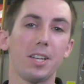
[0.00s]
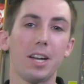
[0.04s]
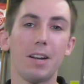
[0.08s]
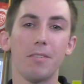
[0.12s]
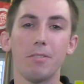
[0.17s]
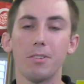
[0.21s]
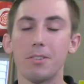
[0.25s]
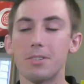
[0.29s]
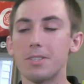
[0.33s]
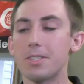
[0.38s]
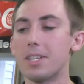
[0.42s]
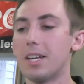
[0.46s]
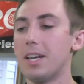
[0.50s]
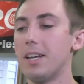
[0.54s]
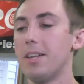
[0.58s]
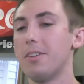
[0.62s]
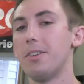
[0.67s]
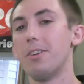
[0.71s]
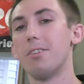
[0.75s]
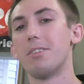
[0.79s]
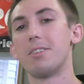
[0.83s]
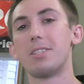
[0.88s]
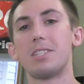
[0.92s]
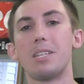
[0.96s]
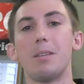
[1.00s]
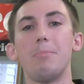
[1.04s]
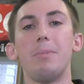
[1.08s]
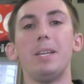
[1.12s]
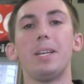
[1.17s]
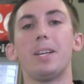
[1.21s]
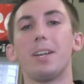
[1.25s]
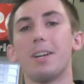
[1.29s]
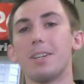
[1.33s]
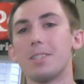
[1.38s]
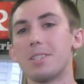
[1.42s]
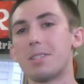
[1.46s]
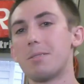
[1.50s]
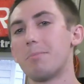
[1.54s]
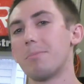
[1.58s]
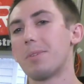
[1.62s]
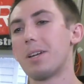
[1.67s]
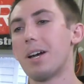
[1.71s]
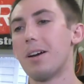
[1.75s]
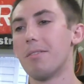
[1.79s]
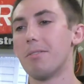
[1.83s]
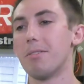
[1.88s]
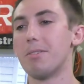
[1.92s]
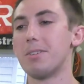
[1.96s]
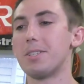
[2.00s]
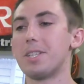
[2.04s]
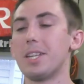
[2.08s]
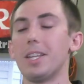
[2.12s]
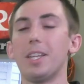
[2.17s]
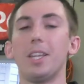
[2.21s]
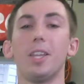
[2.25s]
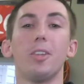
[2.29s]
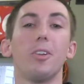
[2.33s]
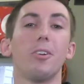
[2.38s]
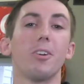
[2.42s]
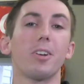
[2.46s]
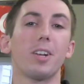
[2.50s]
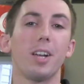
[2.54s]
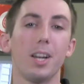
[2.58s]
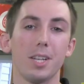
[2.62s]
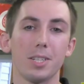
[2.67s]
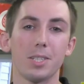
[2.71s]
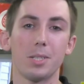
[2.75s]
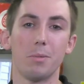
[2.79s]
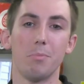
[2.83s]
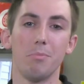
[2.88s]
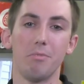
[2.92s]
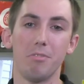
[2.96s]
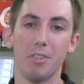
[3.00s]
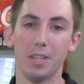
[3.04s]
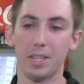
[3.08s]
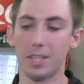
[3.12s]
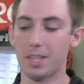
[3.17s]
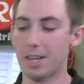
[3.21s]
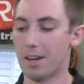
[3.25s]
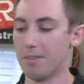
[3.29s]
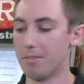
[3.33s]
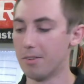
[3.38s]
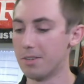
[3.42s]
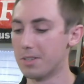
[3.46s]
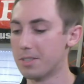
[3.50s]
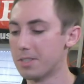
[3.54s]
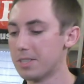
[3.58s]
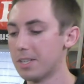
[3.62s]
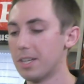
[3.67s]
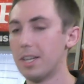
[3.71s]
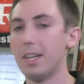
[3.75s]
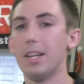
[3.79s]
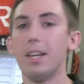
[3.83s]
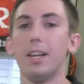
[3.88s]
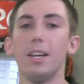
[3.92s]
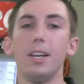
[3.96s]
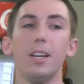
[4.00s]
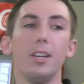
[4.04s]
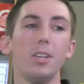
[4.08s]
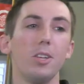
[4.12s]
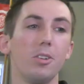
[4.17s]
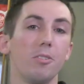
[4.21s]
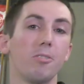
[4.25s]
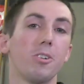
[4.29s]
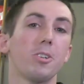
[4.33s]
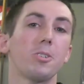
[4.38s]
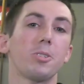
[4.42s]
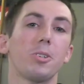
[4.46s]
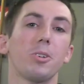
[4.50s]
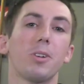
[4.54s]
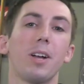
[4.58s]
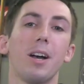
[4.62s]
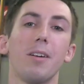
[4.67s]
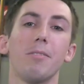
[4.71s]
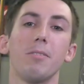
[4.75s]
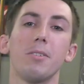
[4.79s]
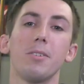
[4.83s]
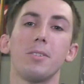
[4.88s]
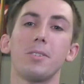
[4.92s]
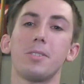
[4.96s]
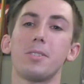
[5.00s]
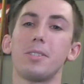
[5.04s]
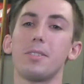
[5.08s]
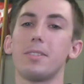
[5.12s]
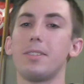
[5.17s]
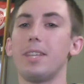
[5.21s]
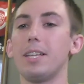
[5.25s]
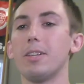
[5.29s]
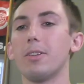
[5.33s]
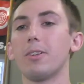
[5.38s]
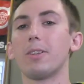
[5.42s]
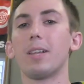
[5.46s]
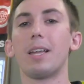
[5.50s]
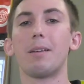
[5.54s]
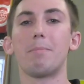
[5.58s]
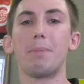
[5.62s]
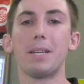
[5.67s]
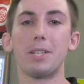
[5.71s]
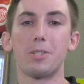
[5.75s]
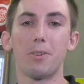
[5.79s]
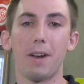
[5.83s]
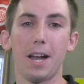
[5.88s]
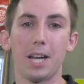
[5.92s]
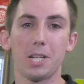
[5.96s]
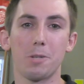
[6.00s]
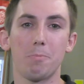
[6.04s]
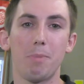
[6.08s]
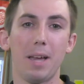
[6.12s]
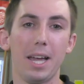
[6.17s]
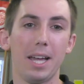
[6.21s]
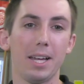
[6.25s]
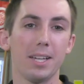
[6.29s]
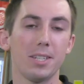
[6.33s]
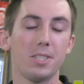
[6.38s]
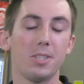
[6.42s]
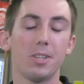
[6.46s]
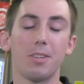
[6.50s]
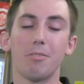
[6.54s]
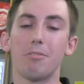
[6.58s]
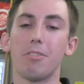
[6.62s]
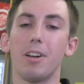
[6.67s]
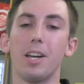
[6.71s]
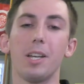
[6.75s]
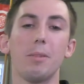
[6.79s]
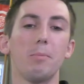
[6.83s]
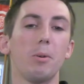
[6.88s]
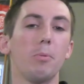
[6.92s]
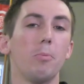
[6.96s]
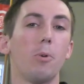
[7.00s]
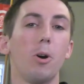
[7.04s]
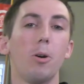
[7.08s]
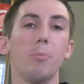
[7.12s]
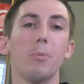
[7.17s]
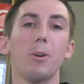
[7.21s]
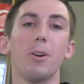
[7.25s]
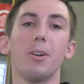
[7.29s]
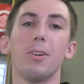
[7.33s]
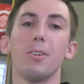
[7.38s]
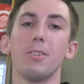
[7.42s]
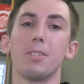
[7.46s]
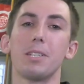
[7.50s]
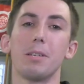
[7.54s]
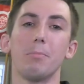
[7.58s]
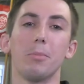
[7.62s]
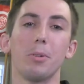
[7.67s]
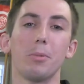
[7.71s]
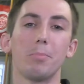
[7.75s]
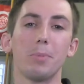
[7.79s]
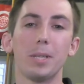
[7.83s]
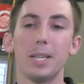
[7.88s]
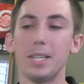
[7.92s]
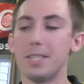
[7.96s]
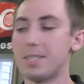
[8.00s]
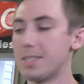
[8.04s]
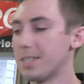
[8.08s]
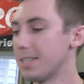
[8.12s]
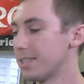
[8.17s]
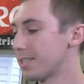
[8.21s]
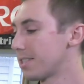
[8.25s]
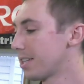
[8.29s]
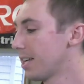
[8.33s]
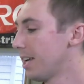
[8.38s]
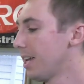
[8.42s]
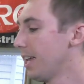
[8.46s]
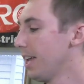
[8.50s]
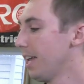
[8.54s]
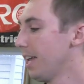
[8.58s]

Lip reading: covers, there are semi-custom covers, and then there are custom fit covers. Universal covers, they look like big trash bags. You can find them at Walmart or similar places,